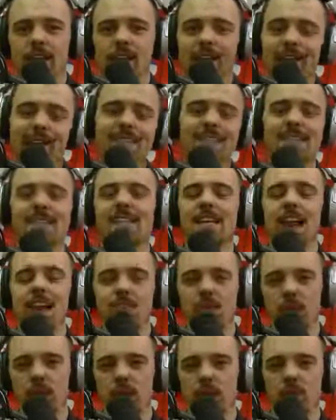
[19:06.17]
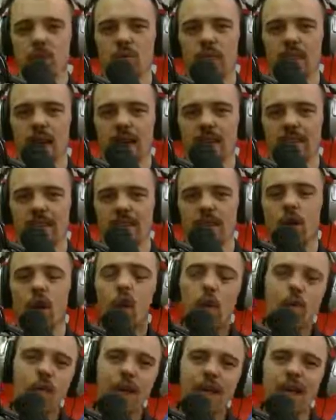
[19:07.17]
That doesn't have to be your reality.
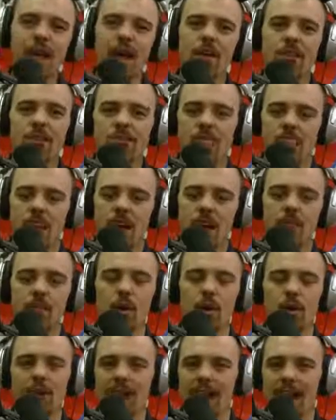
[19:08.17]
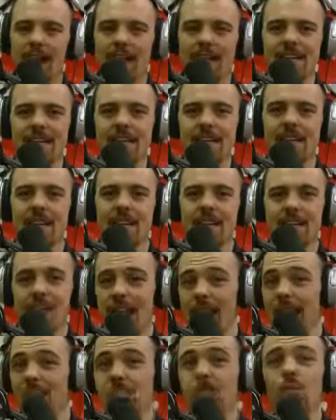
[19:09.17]
Right now, the stock market is
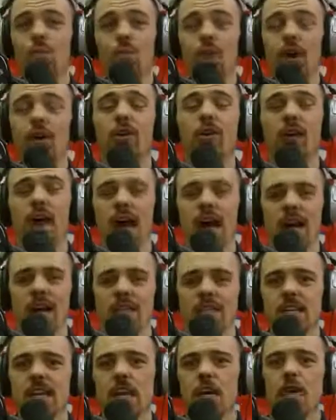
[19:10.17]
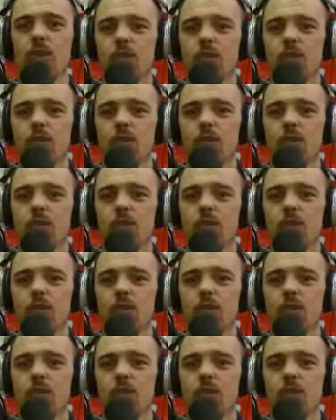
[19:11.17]
at some record highs.